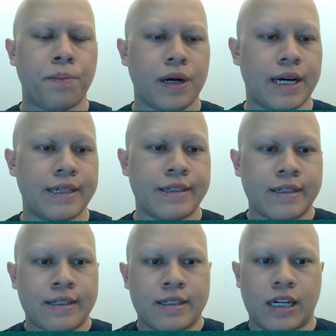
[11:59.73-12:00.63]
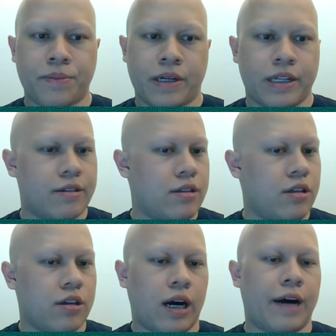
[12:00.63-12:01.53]
But I mean,
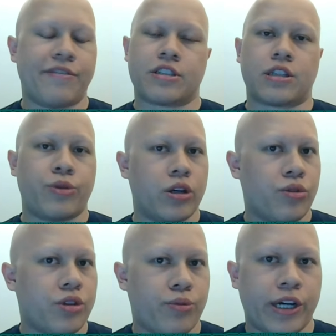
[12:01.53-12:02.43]
obviously we know what the